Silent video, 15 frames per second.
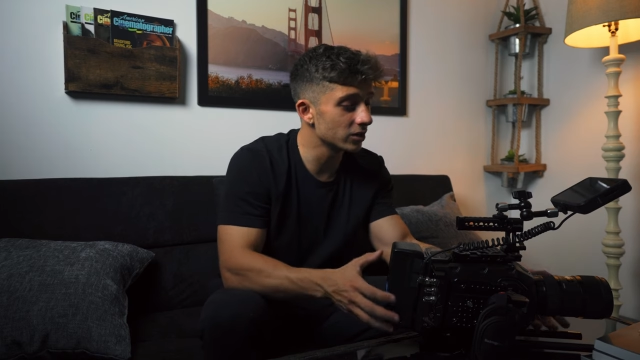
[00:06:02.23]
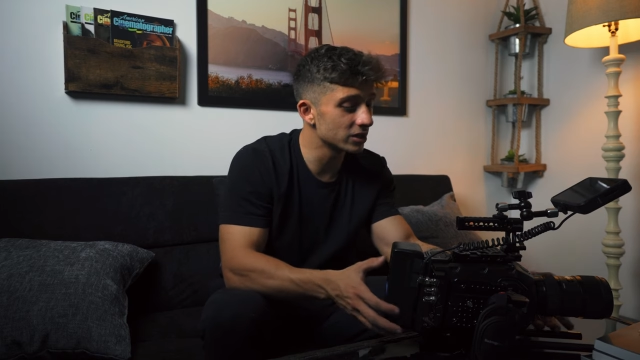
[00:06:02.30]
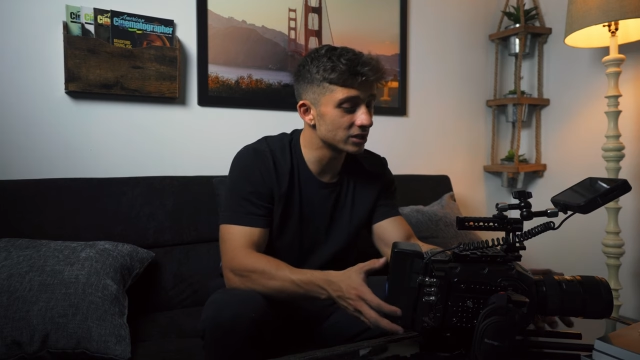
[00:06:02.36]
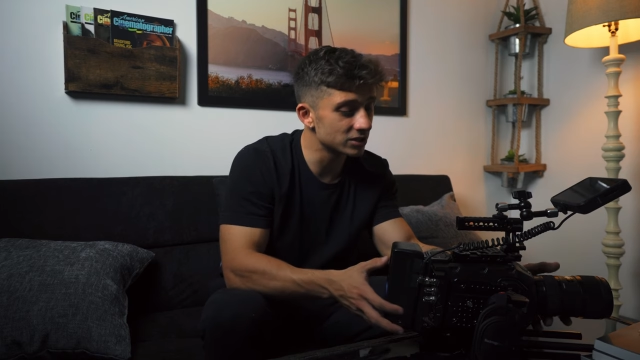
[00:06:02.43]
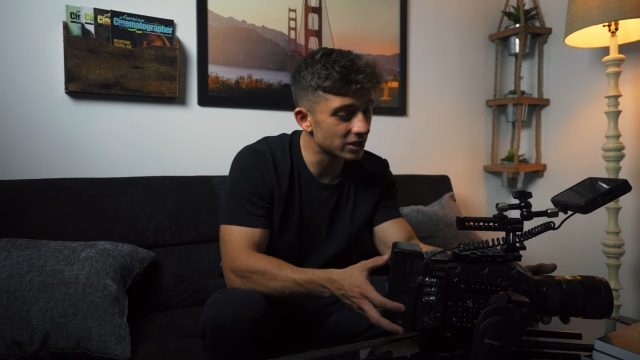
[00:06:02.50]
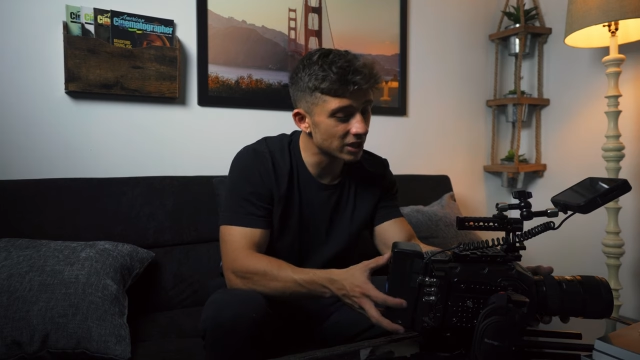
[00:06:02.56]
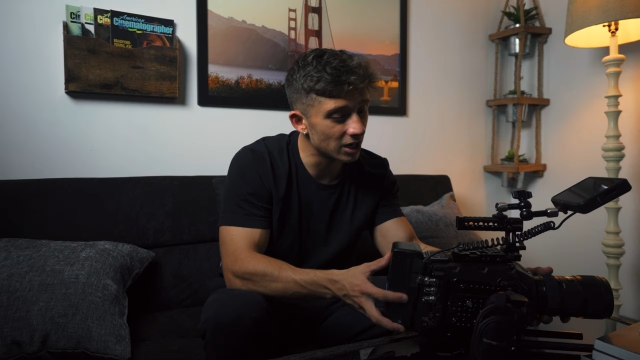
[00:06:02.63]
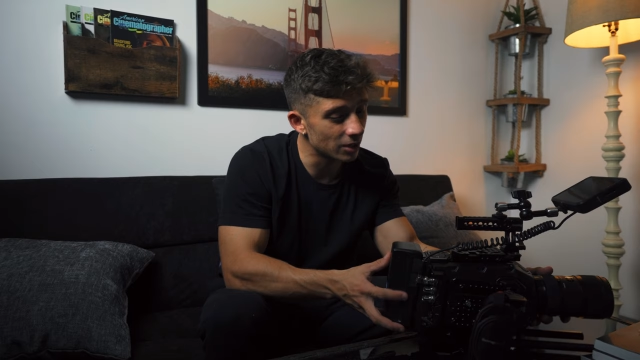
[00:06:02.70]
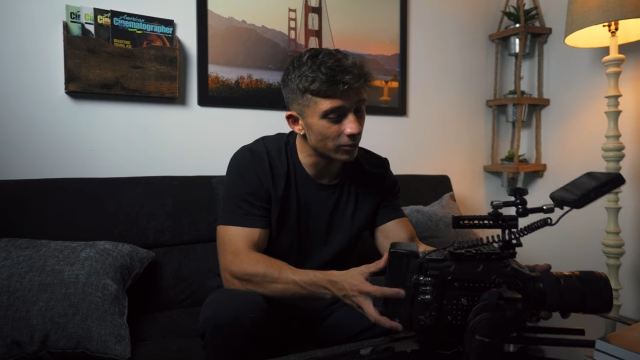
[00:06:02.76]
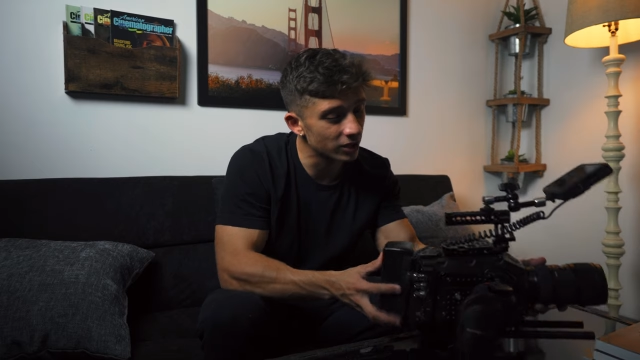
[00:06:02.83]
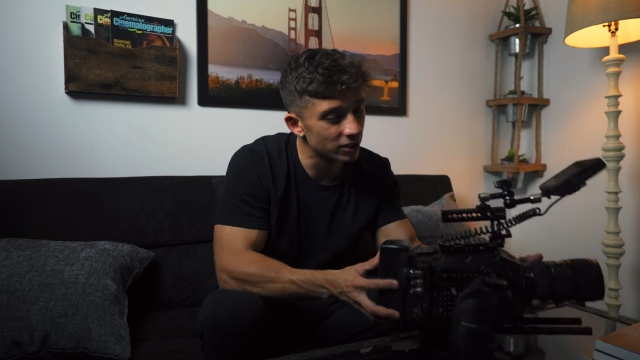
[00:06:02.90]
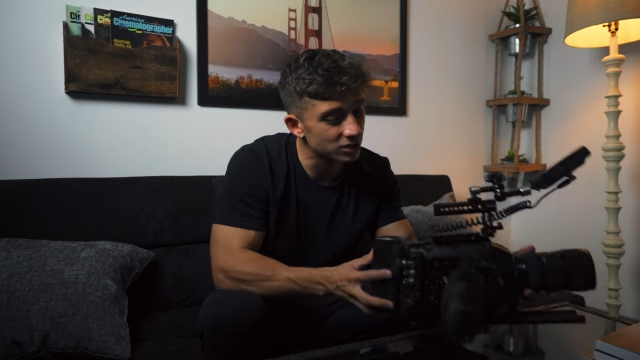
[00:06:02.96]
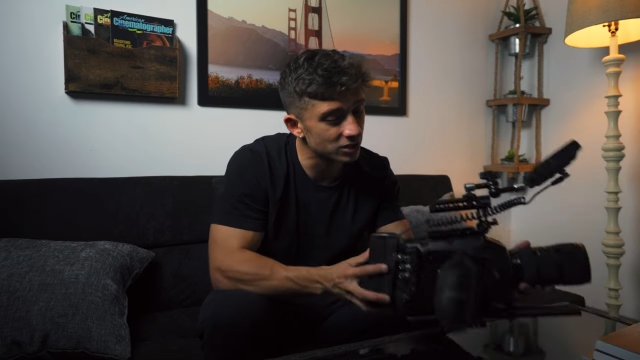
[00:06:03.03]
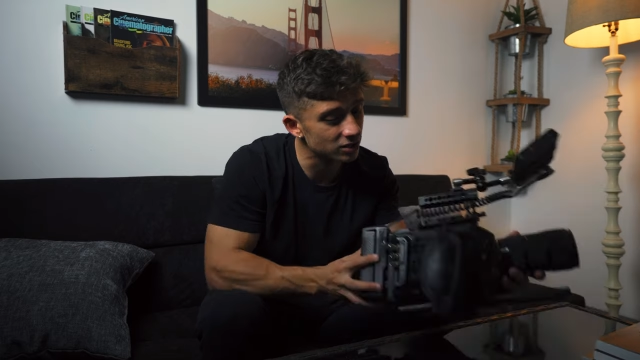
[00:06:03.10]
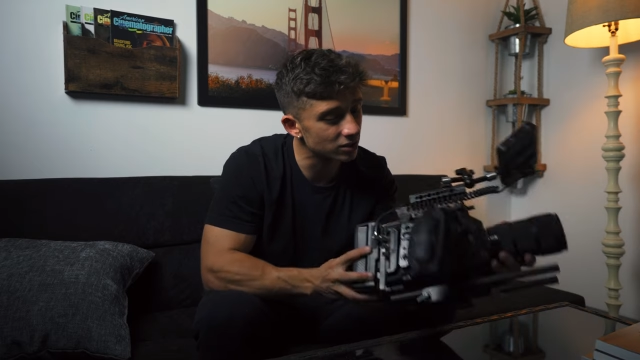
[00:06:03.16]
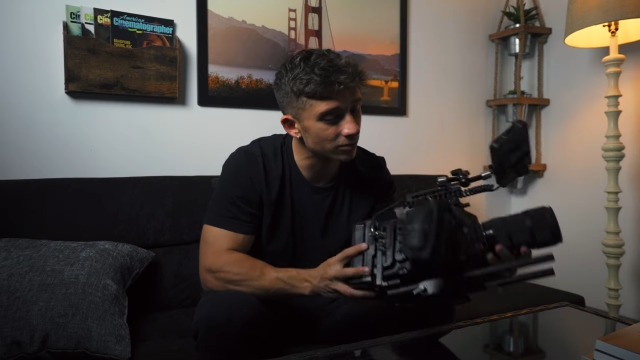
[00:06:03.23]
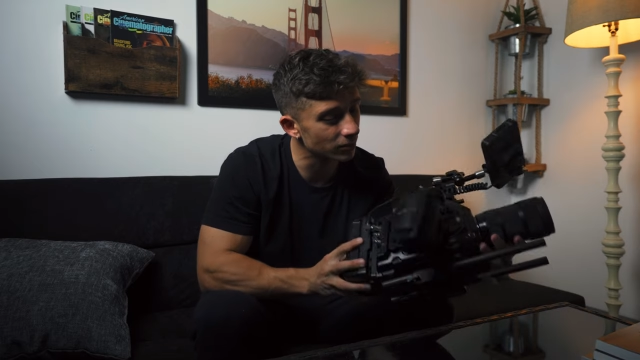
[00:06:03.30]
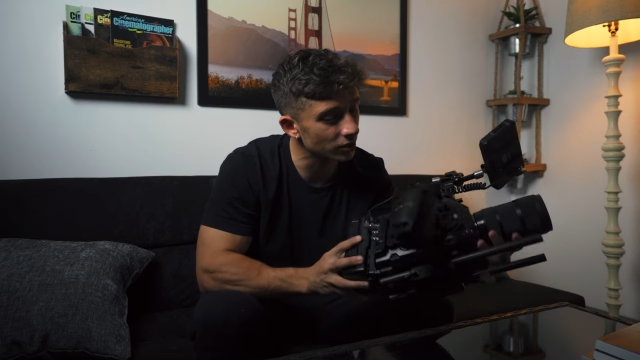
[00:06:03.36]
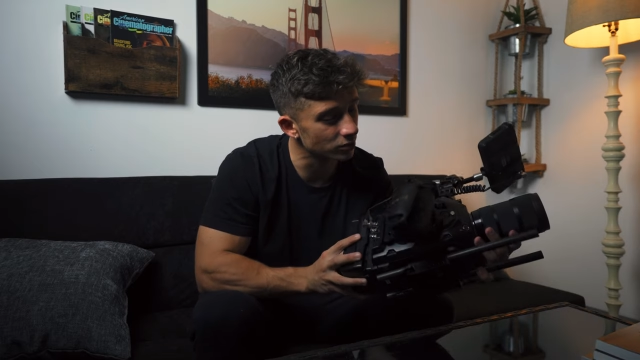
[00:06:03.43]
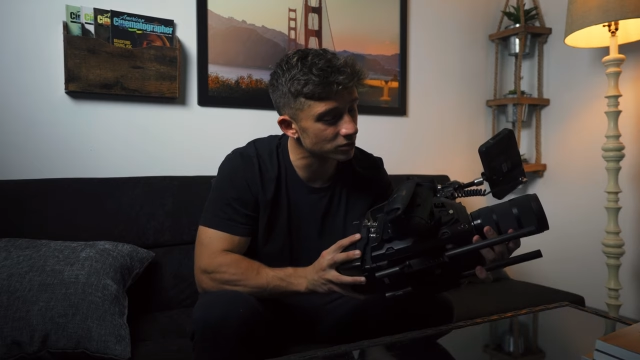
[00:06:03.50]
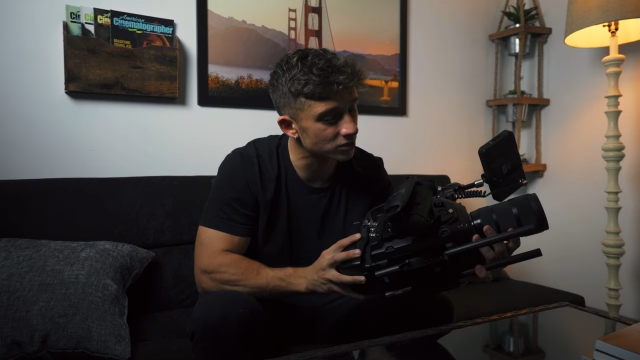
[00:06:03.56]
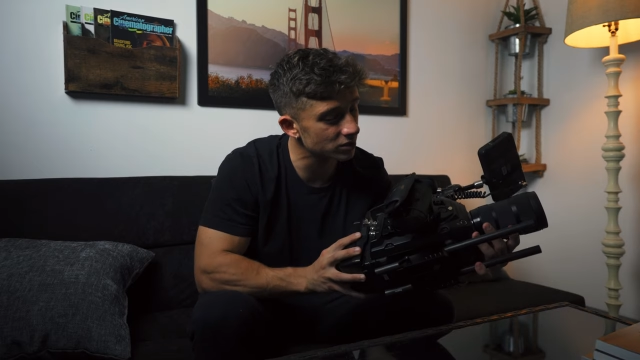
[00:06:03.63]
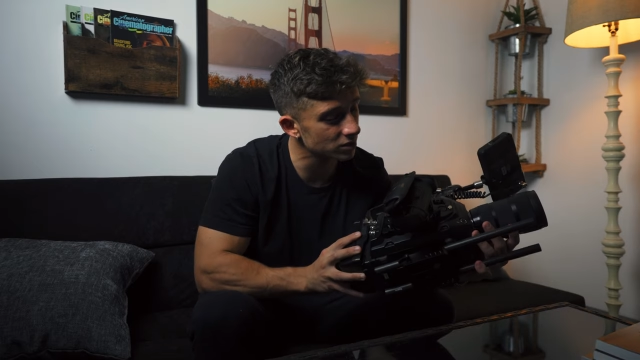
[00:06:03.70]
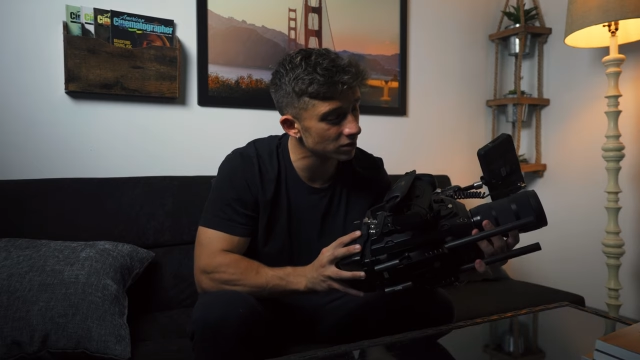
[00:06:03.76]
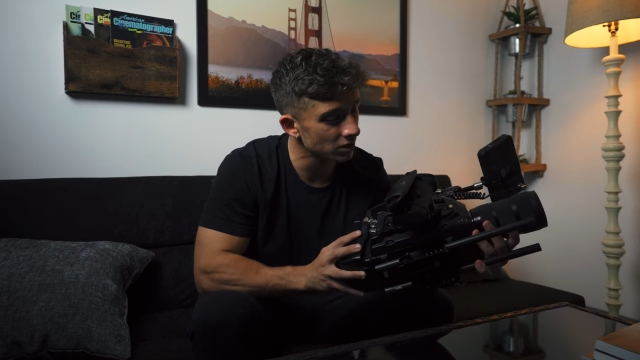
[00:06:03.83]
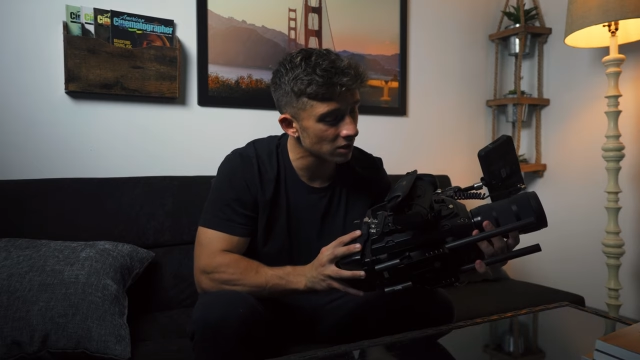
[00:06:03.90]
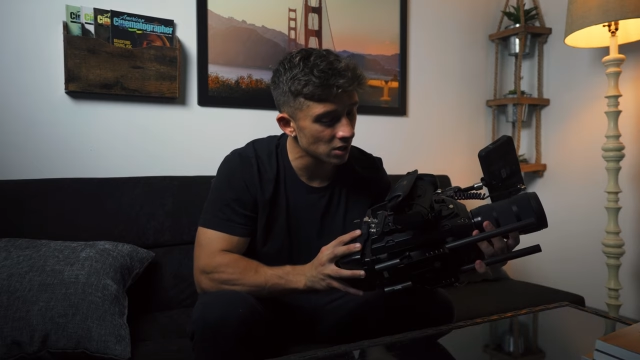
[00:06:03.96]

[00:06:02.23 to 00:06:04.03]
that this camera isn't the most